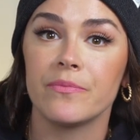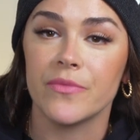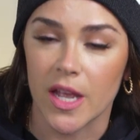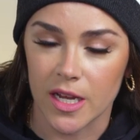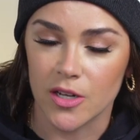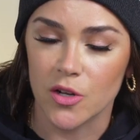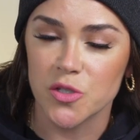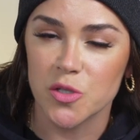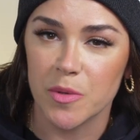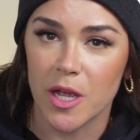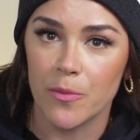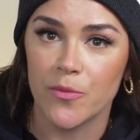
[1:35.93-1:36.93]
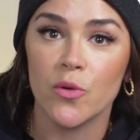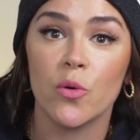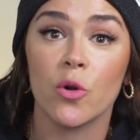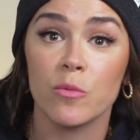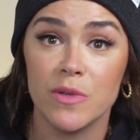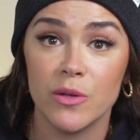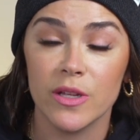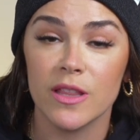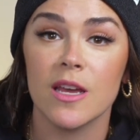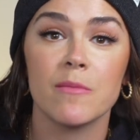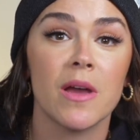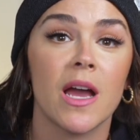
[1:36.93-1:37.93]
that can also be helpful, or muting
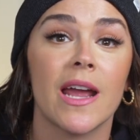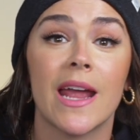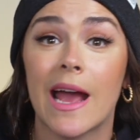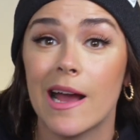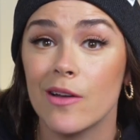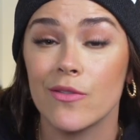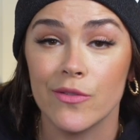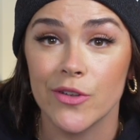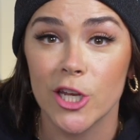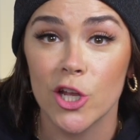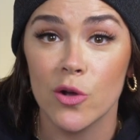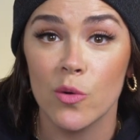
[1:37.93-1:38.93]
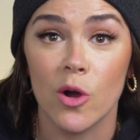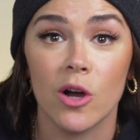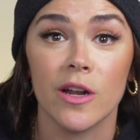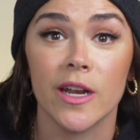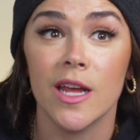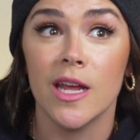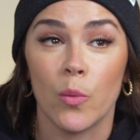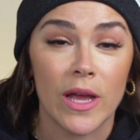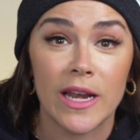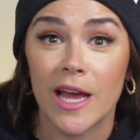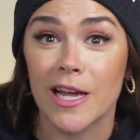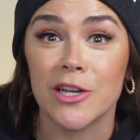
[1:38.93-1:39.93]
them. I have a video on
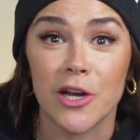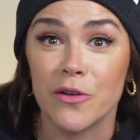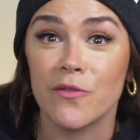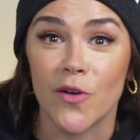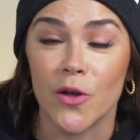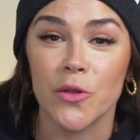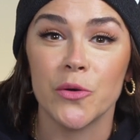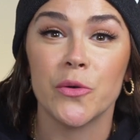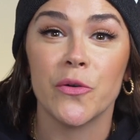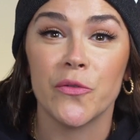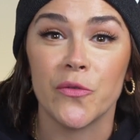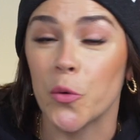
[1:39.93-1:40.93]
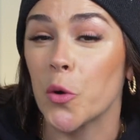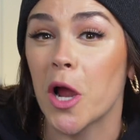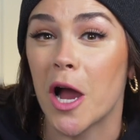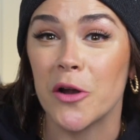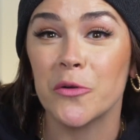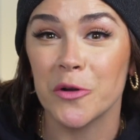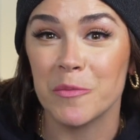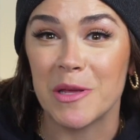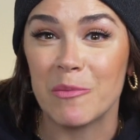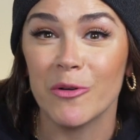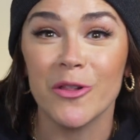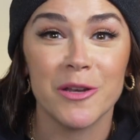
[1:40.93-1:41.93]
when I unfollowed 400
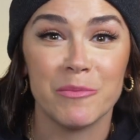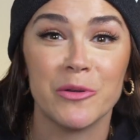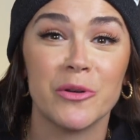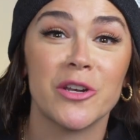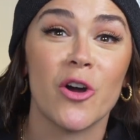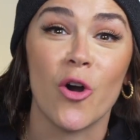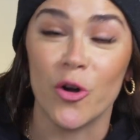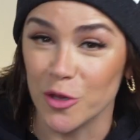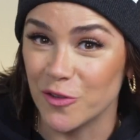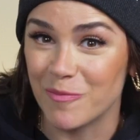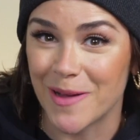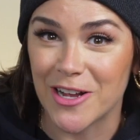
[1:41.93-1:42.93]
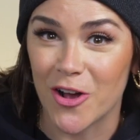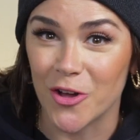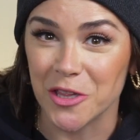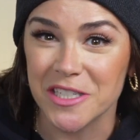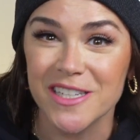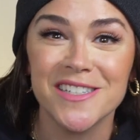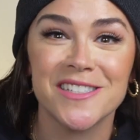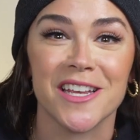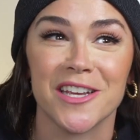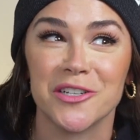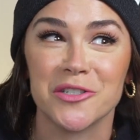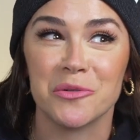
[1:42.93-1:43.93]
people and muted all of my colleagues
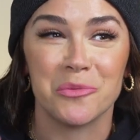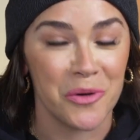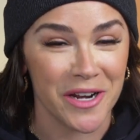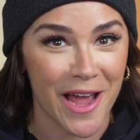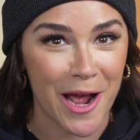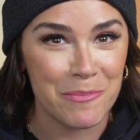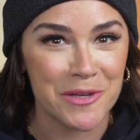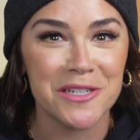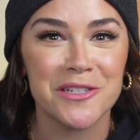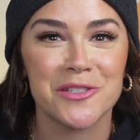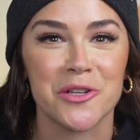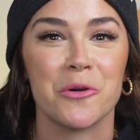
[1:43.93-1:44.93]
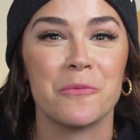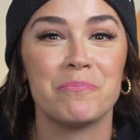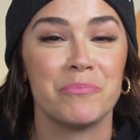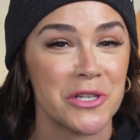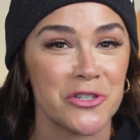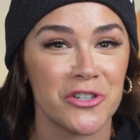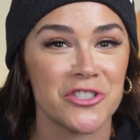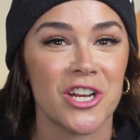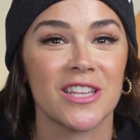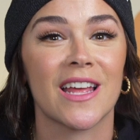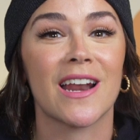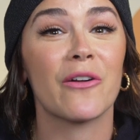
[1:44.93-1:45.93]
and what happened. So be sure to
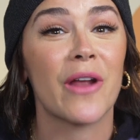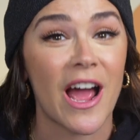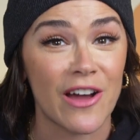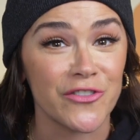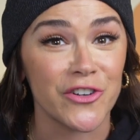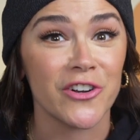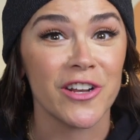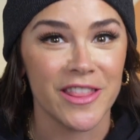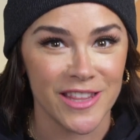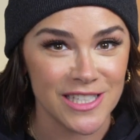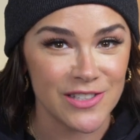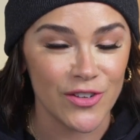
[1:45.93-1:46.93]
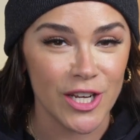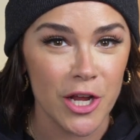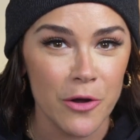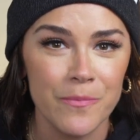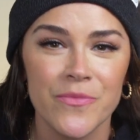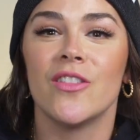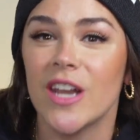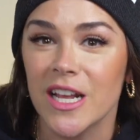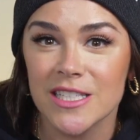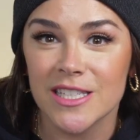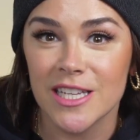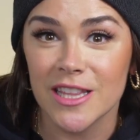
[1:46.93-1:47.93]
check that out after this video. The
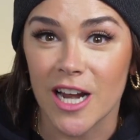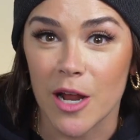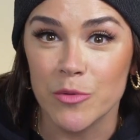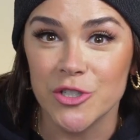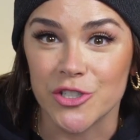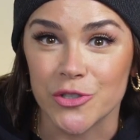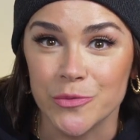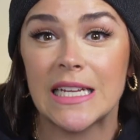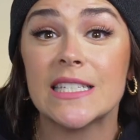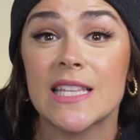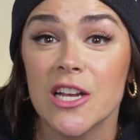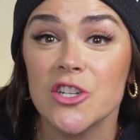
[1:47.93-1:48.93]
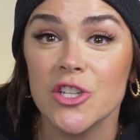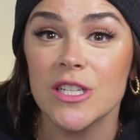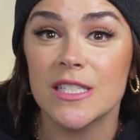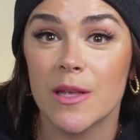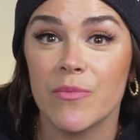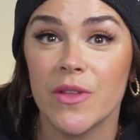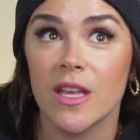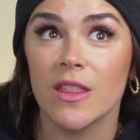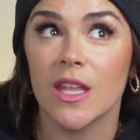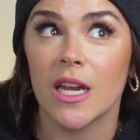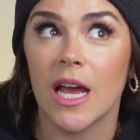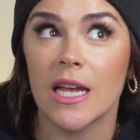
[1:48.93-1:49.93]
next thing that I would do is actually something
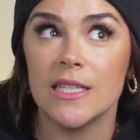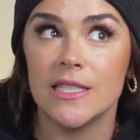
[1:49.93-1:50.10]
that I